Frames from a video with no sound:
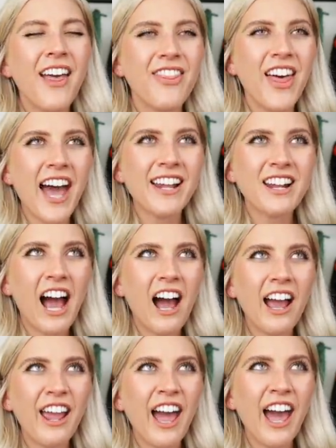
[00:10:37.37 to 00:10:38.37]
that
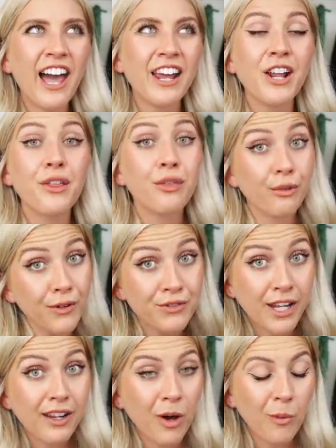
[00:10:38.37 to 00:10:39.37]
I had
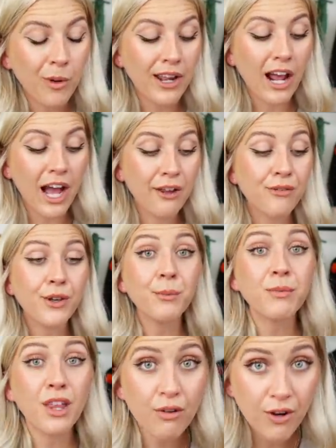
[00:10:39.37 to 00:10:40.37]
thrifted when I
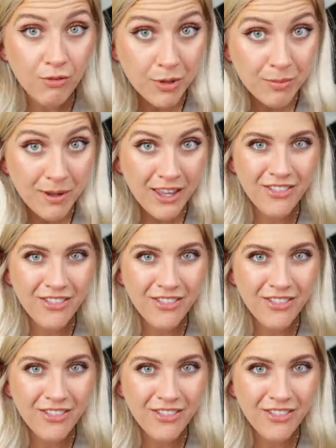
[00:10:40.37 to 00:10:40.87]
filmed the thrift with me